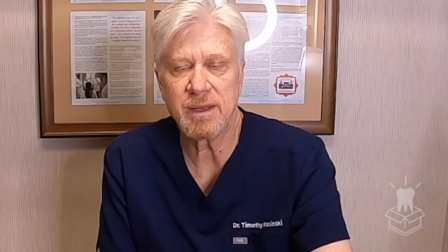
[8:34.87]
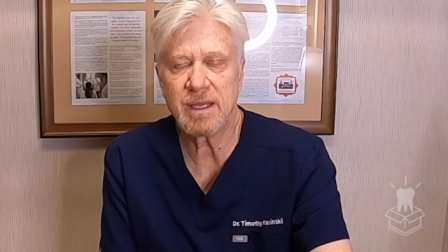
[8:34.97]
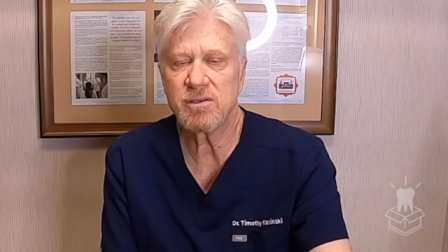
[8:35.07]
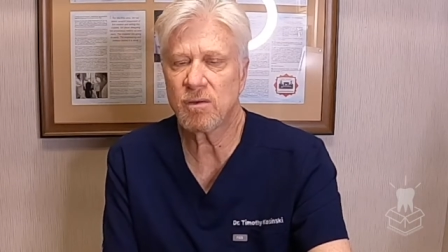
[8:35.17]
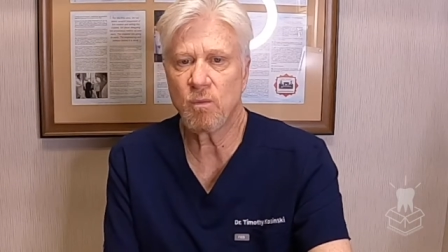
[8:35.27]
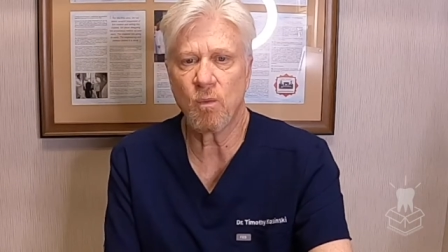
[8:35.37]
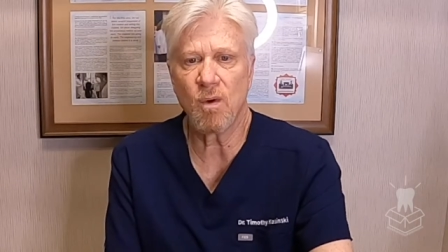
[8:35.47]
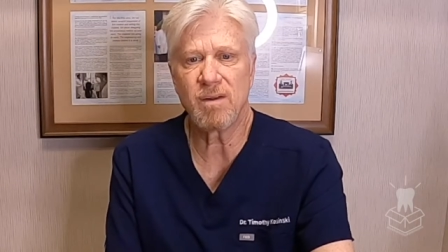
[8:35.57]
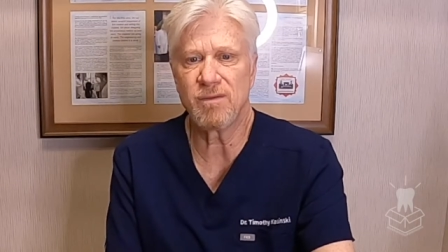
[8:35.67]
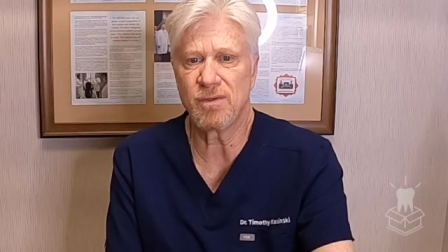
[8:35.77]
Then I took
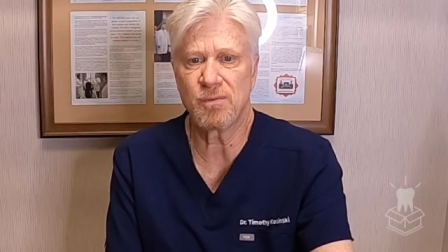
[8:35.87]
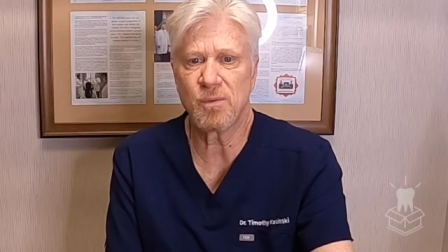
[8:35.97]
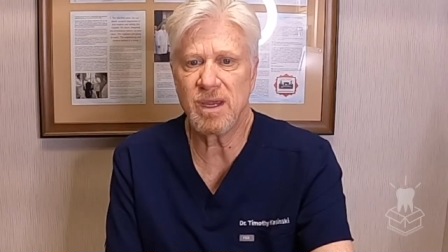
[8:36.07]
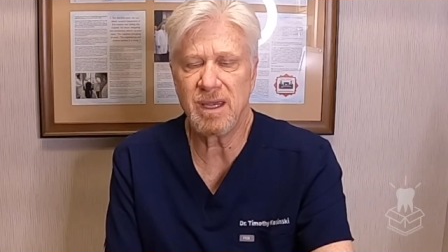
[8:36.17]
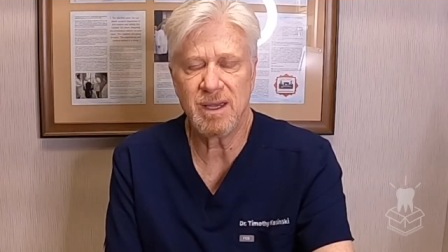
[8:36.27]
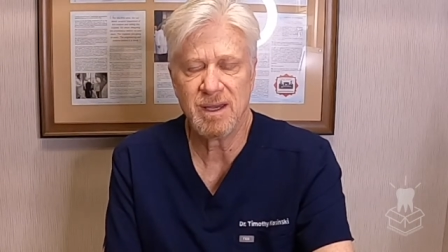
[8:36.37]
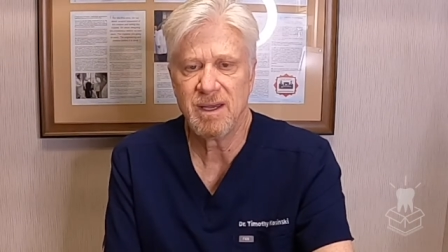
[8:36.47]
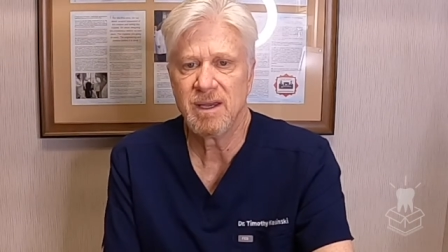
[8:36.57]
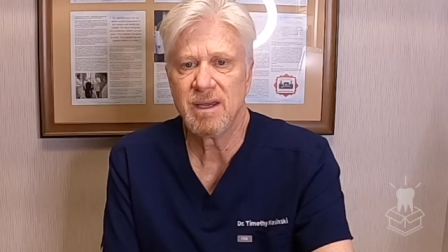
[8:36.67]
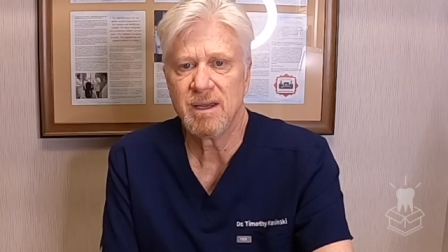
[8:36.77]
one of the 3
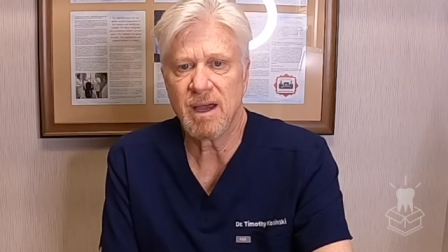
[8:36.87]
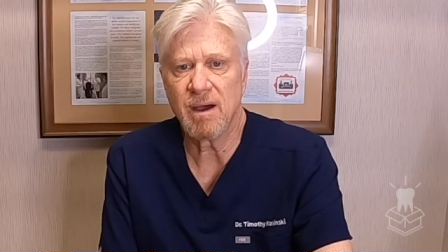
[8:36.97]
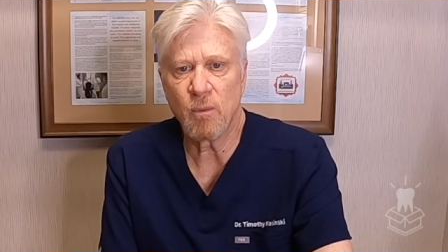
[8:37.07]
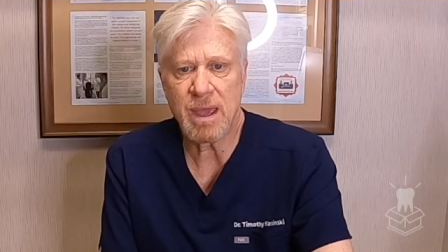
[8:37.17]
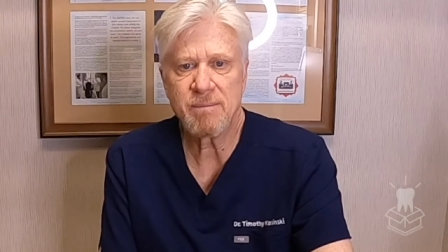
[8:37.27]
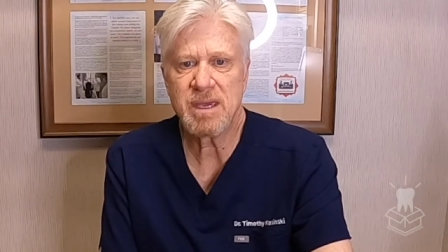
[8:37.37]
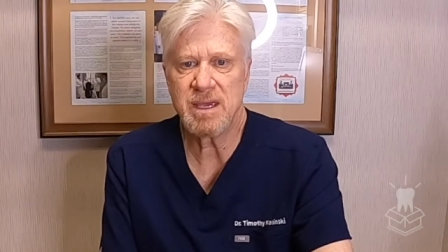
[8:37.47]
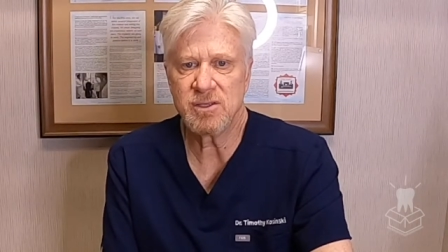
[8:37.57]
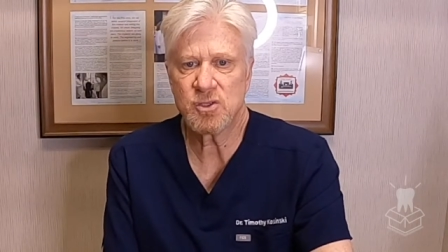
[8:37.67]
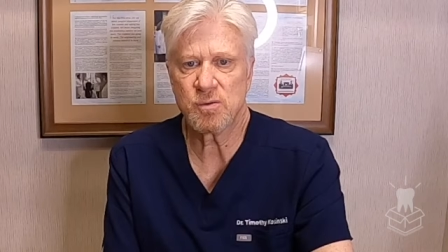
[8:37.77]
Wamkey
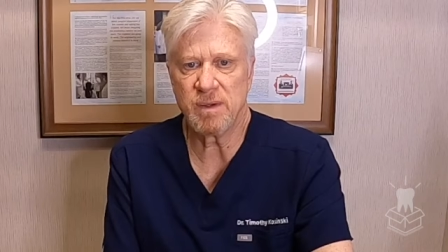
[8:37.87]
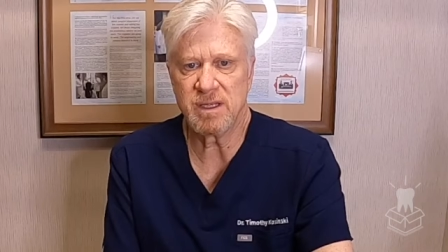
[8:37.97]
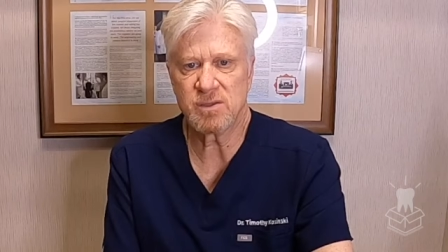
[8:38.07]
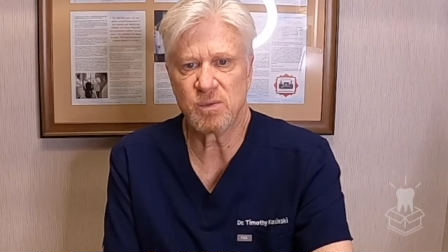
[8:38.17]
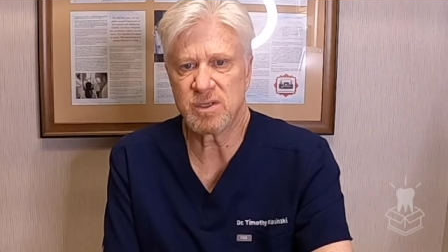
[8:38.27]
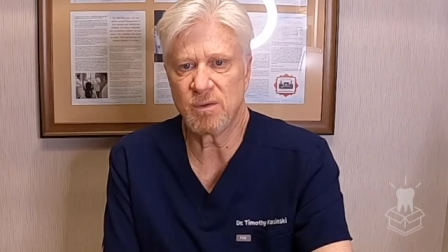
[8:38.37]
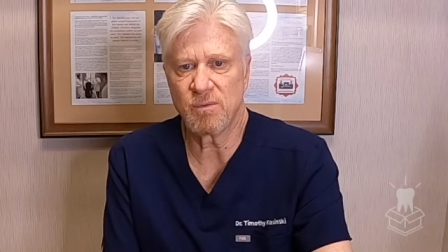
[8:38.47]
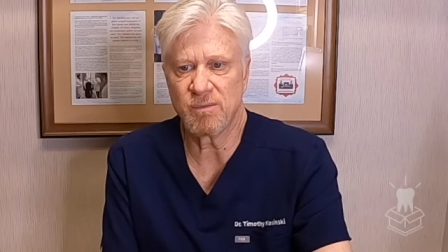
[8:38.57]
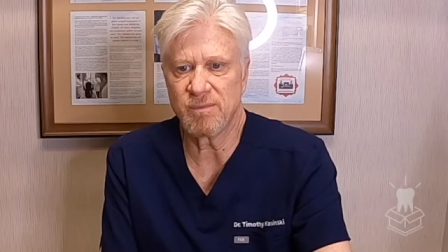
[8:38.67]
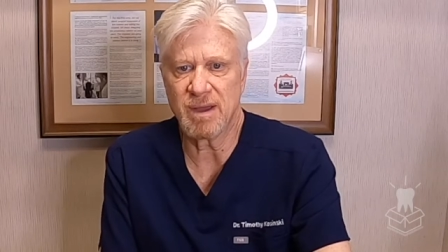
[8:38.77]
instruments, which are
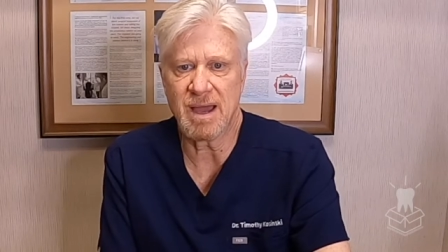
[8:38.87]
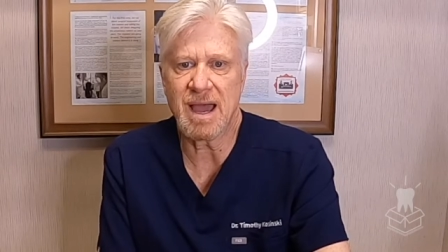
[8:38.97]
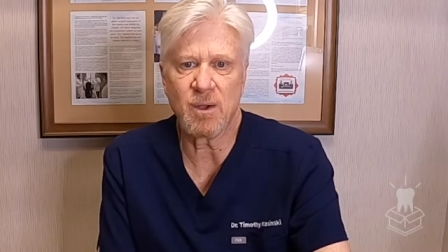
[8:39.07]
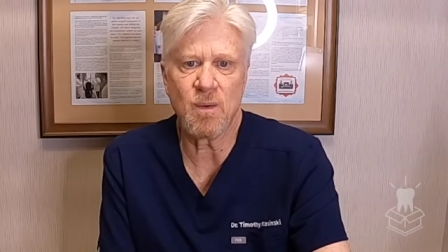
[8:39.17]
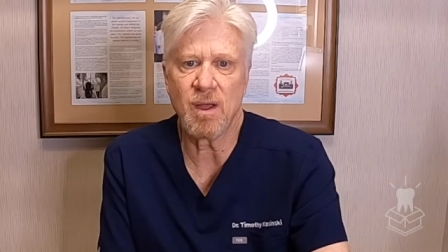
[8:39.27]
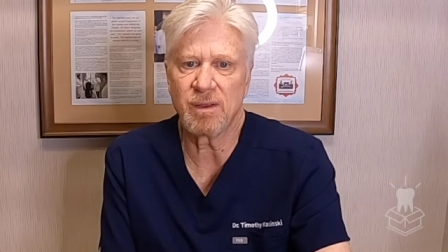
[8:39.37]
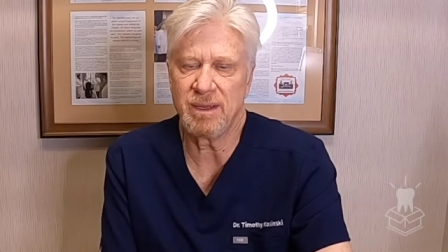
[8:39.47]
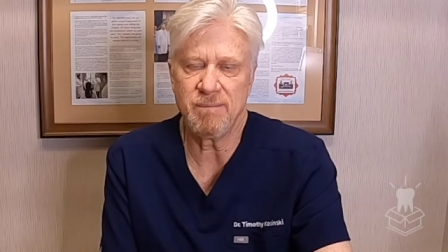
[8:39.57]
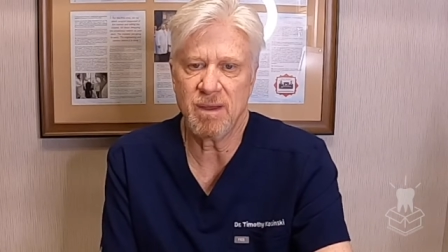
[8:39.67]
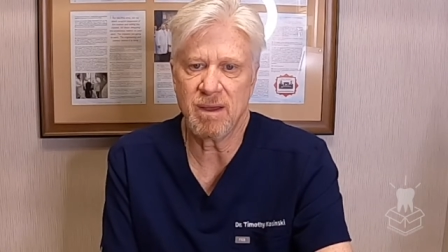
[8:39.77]
high
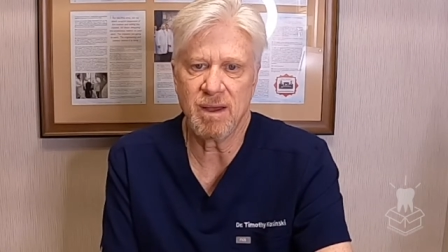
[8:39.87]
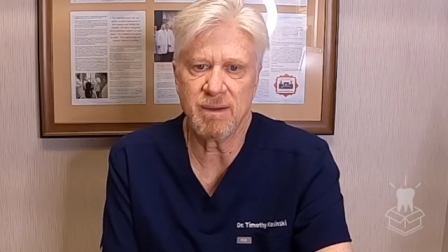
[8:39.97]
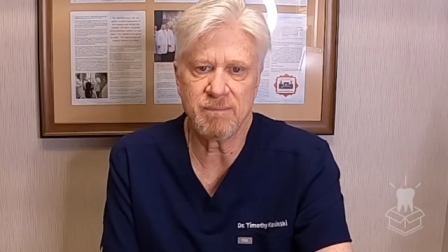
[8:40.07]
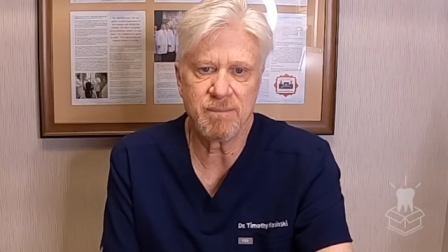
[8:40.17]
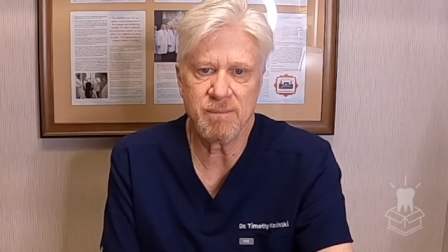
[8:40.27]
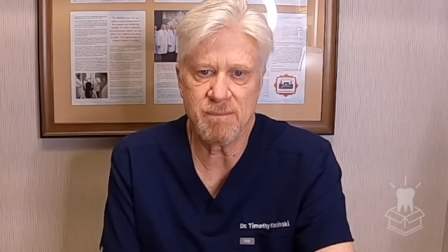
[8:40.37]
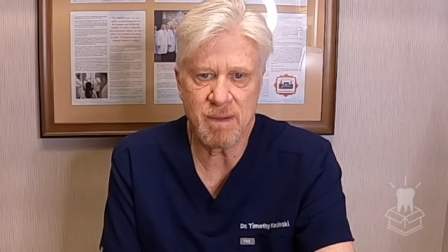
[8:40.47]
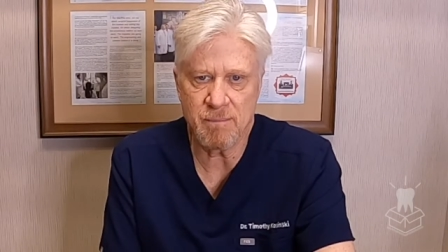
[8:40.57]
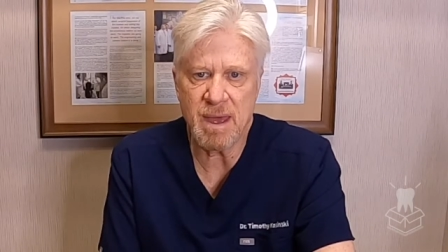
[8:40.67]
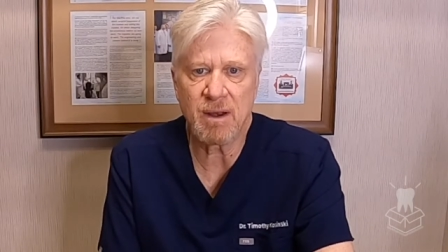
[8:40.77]
quality
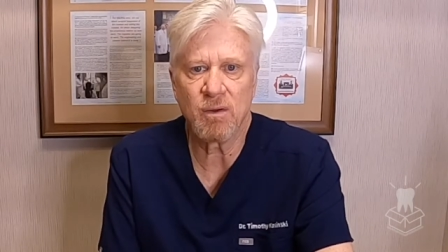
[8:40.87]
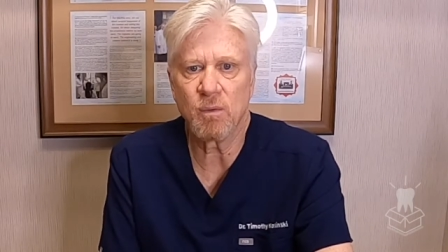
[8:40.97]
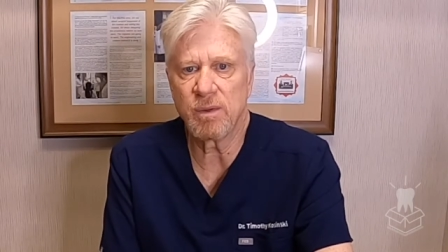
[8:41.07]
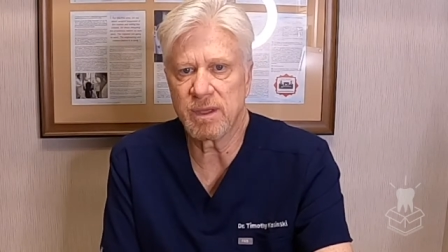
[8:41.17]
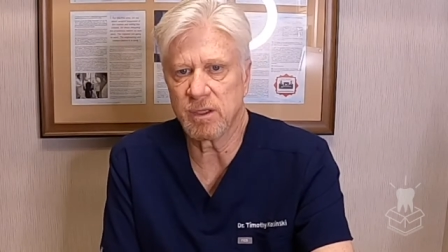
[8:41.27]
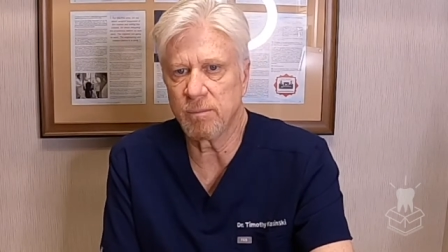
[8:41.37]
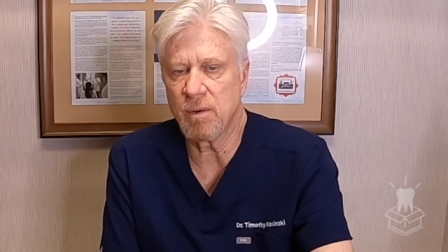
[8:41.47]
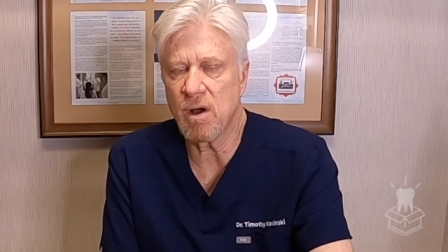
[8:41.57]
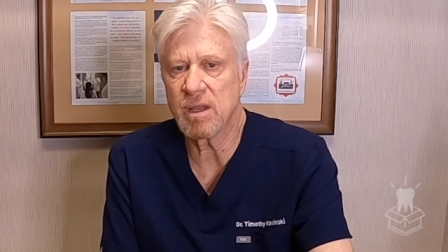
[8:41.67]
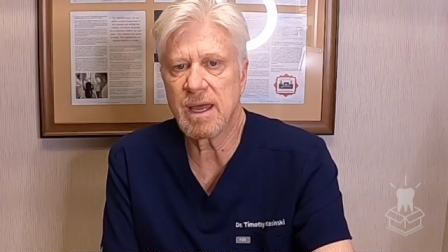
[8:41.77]
metal with a little
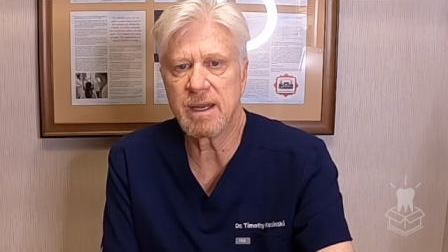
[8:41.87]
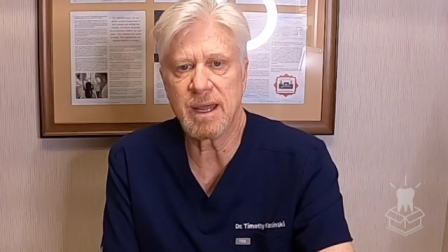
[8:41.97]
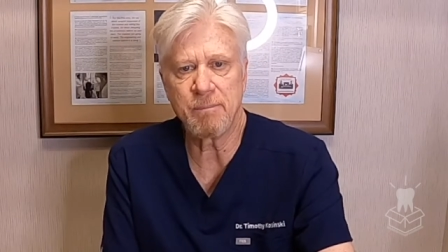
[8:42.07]
ball on it.